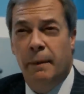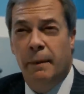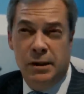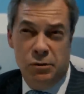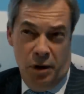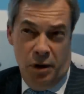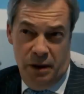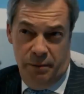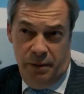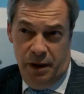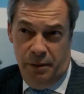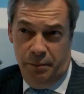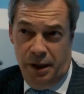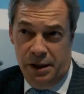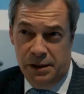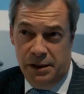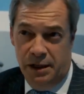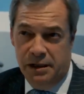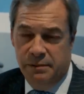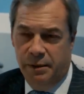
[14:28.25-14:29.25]
and that's why they're being
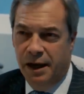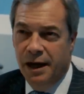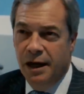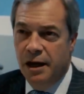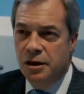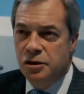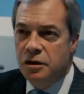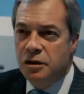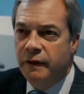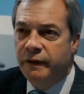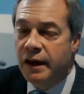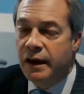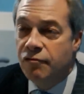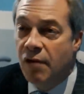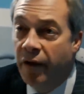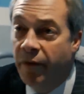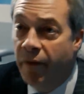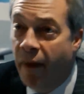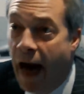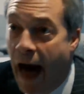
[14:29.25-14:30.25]
beastly to me. Do you think they'd
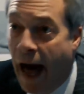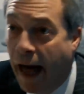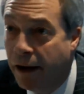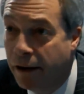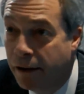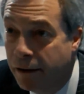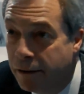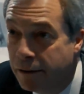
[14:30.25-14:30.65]
run that?